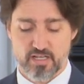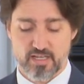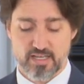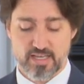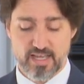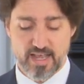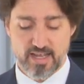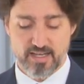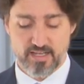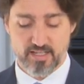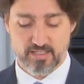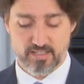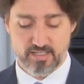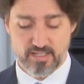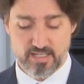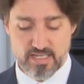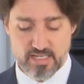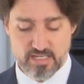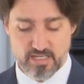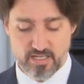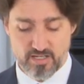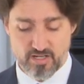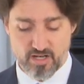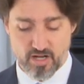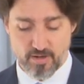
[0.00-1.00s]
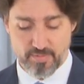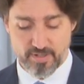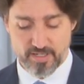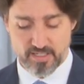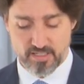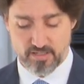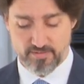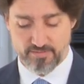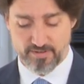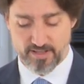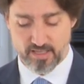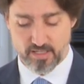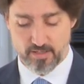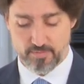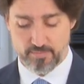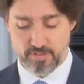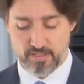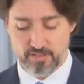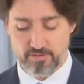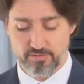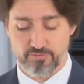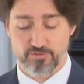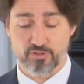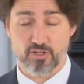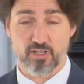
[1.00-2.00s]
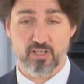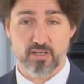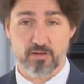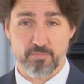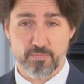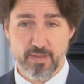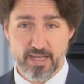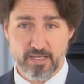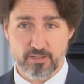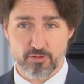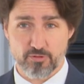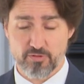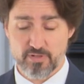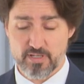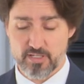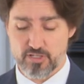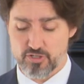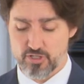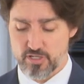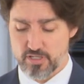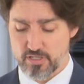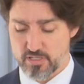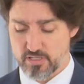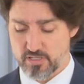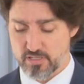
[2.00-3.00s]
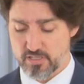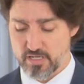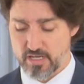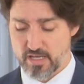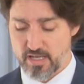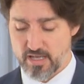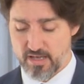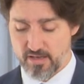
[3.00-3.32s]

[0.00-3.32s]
Canada Economic Development for Quebec Regions,